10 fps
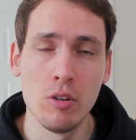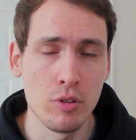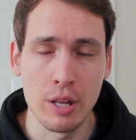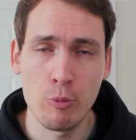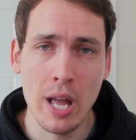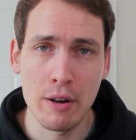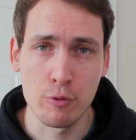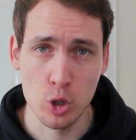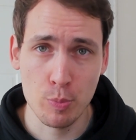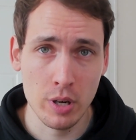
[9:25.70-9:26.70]
than we had
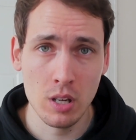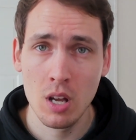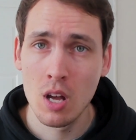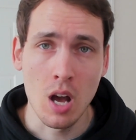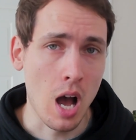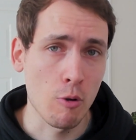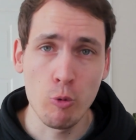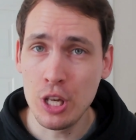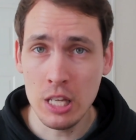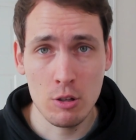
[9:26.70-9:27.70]
for spring.
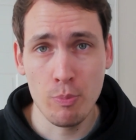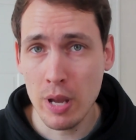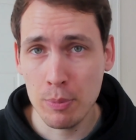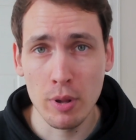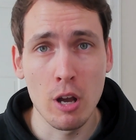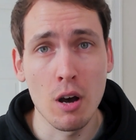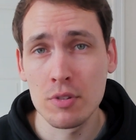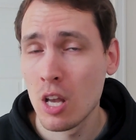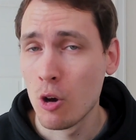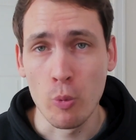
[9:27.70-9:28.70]
We need to make playoffs.